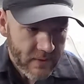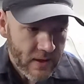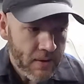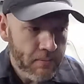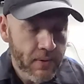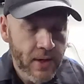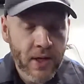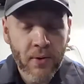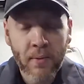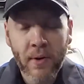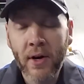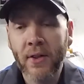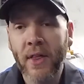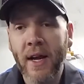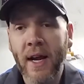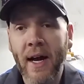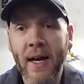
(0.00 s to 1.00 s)
be aware
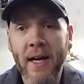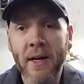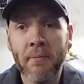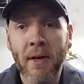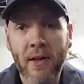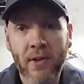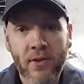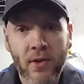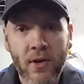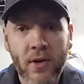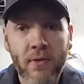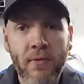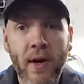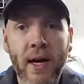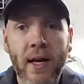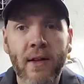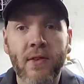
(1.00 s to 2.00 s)
that I am a
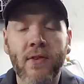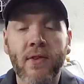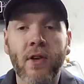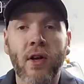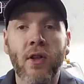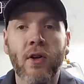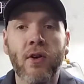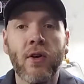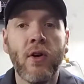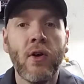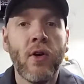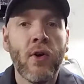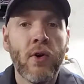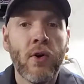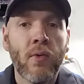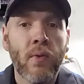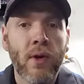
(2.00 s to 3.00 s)
certified installer
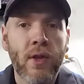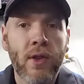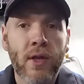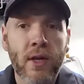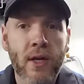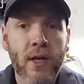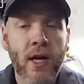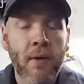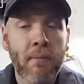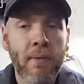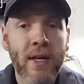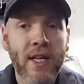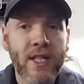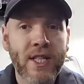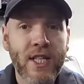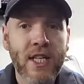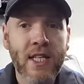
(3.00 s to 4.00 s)
with the company
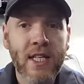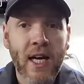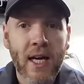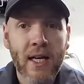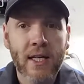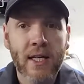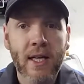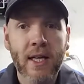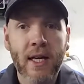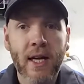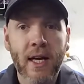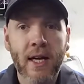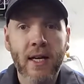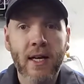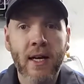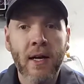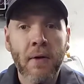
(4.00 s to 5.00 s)
Gtechniq,
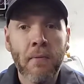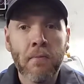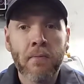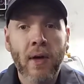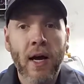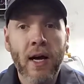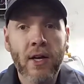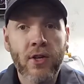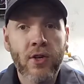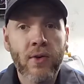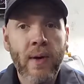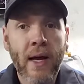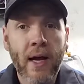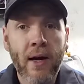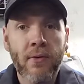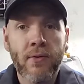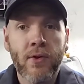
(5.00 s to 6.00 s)
and I do
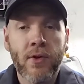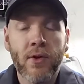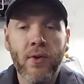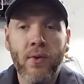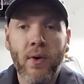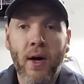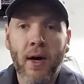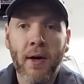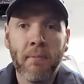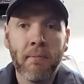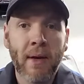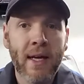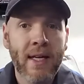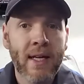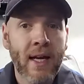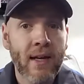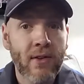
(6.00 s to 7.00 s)
have to
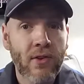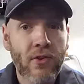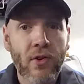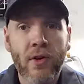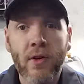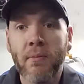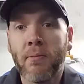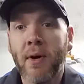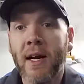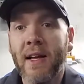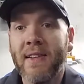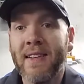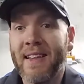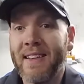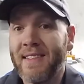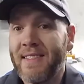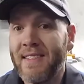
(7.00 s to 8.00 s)
maintain certain
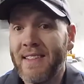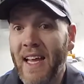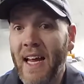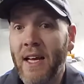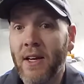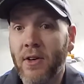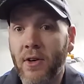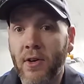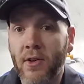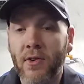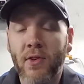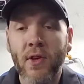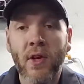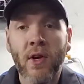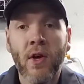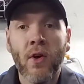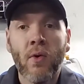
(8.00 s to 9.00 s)
pricing standards
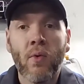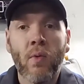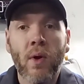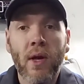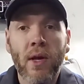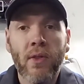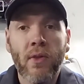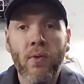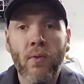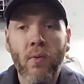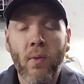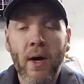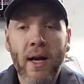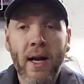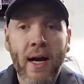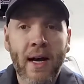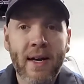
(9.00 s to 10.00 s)
with
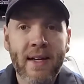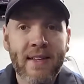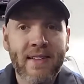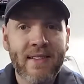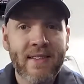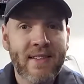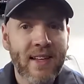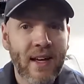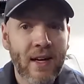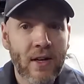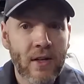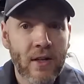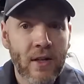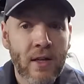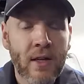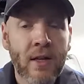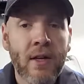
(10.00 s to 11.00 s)
what I
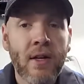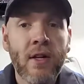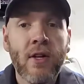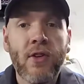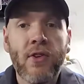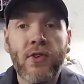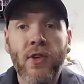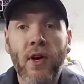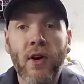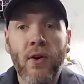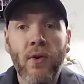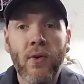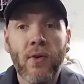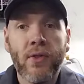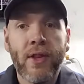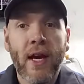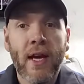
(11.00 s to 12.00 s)
sell.
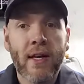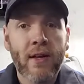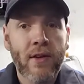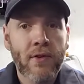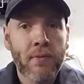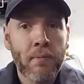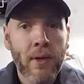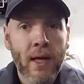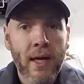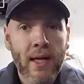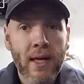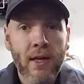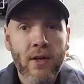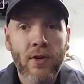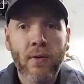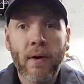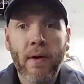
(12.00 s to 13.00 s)
So that does play
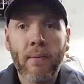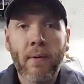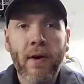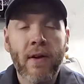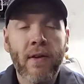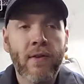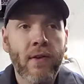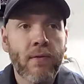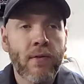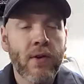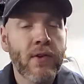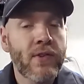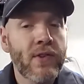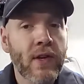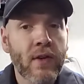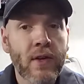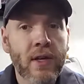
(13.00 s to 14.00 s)
into it. Whereas if you're
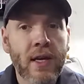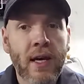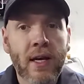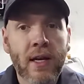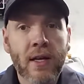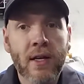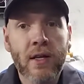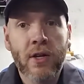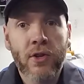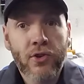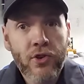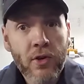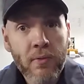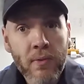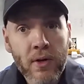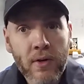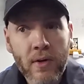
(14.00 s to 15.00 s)
selling a
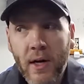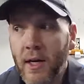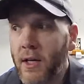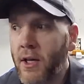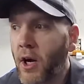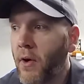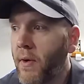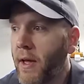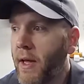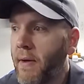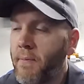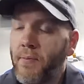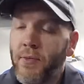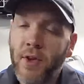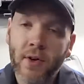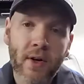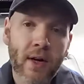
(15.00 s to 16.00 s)
consumer grade
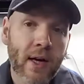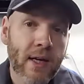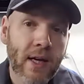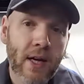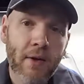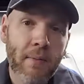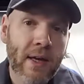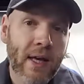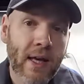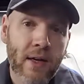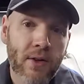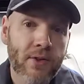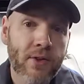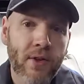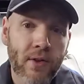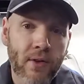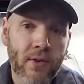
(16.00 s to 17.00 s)
coating, you're not going to be held
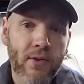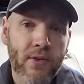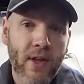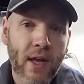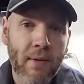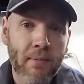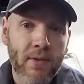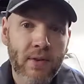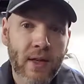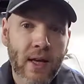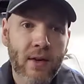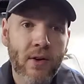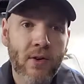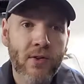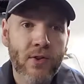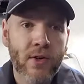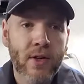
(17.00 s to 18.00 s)
to those same
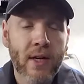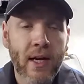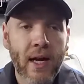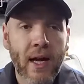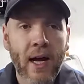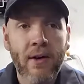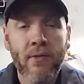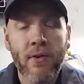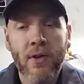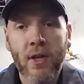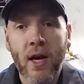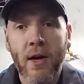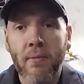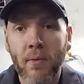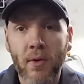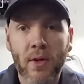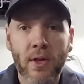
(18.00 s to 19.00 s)
standards. You're going to have a
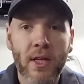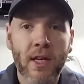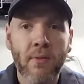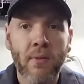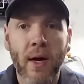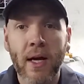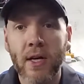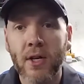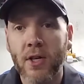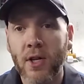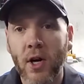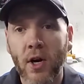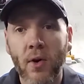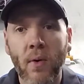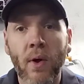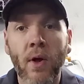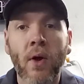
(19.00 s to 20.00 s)
lot more leeway to
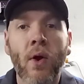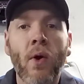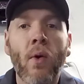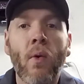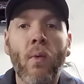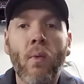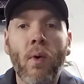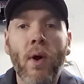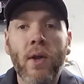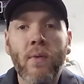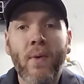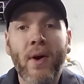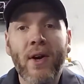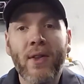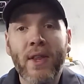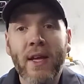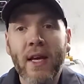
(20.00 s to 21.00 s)
go one way
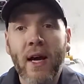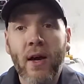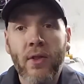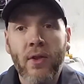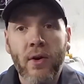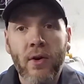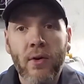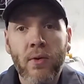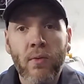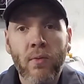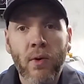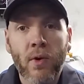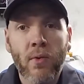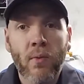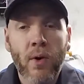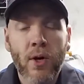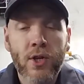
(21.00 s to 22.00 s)
or the other with
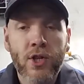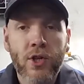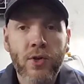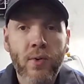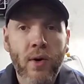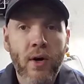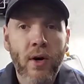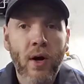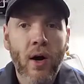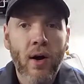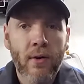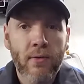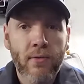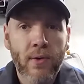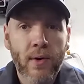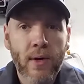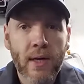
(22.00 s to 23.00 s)
what you are
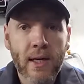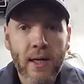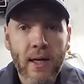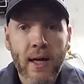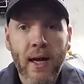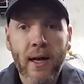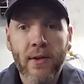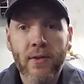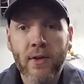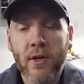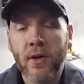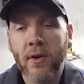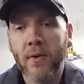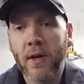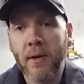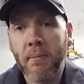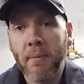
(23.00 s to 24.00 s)
offering as a
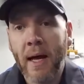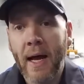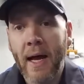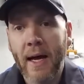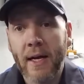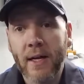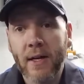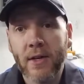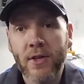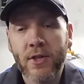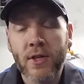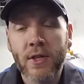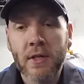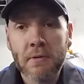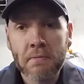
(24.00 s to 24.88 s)
coating package.